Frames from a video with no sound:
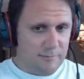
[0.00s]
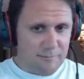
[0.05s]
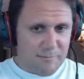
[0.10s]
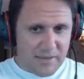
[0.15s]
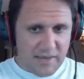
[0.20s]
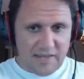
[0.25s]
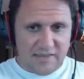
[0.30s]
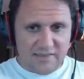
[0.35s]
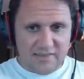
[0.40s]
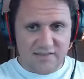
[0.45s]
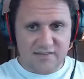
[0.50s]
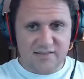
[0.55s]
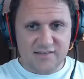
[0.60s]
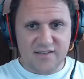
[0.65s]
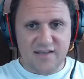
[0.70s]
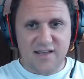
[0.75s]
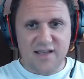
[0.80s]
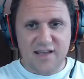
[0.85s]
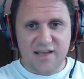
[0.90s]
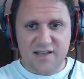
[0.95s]
paint these
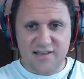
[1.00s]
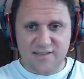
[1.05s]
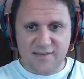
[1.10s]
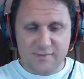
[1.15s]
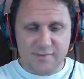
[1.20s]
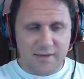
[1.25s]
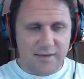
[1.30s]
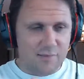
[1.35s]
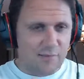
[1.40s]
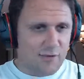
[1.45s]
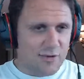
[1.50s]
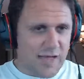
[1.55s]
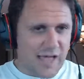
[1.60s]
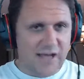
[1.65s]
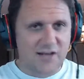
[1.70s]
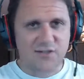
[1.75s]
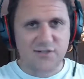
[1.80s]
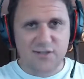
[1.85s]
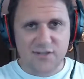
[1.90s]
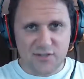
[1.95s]
guys and make them look
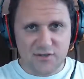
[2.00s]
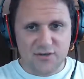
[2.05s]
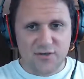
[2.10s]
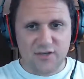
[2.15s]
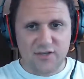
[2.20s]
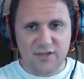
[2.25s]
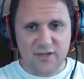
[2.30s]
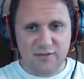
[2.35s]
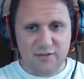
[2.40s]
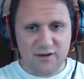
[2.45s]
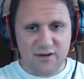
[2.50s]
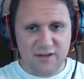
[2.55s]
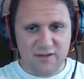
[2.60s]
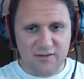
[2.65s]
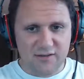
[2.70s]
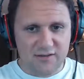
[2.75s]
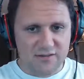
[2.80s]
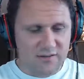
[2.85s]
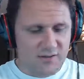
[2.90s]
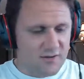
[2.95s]
actually good? Like right now,
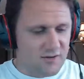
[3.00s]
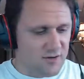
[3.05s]
he looks like